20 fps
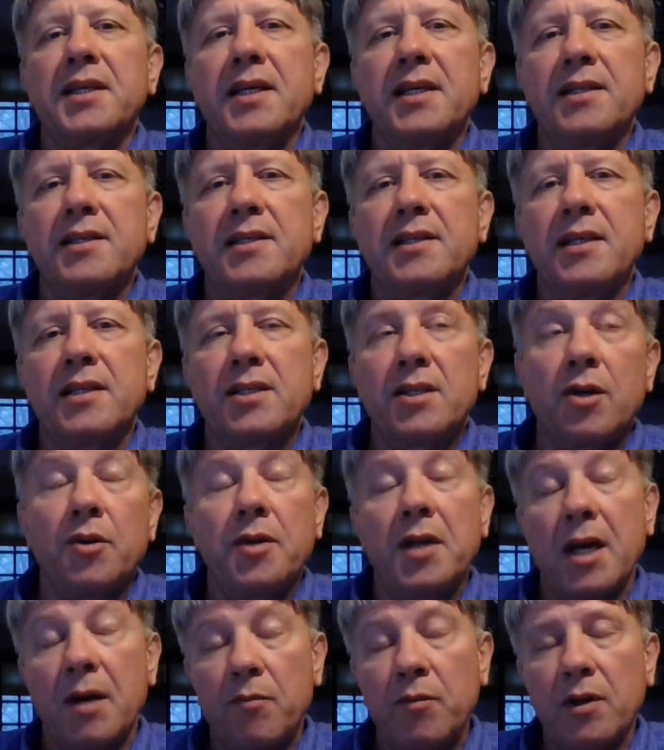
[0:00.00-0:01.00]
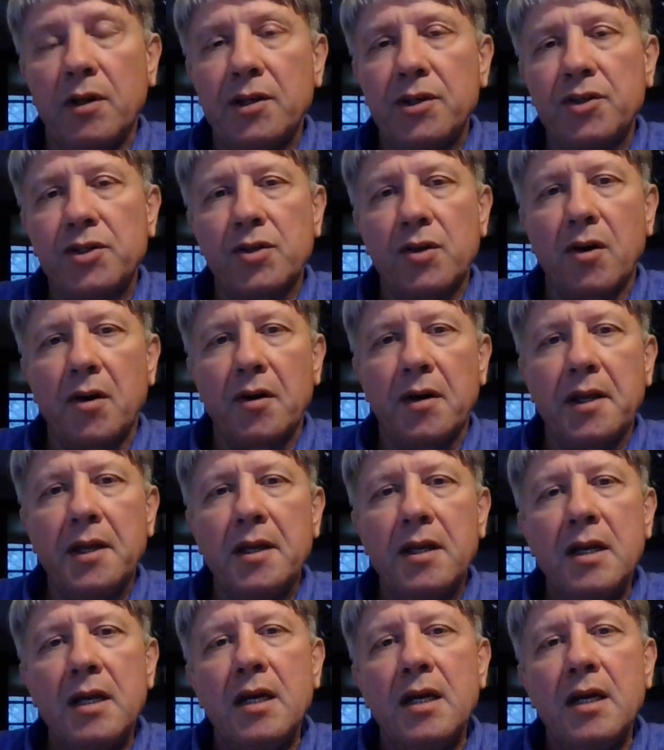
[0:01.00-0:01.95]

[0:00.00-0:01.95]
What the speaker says: and says, oh yeah, I'm really sorry,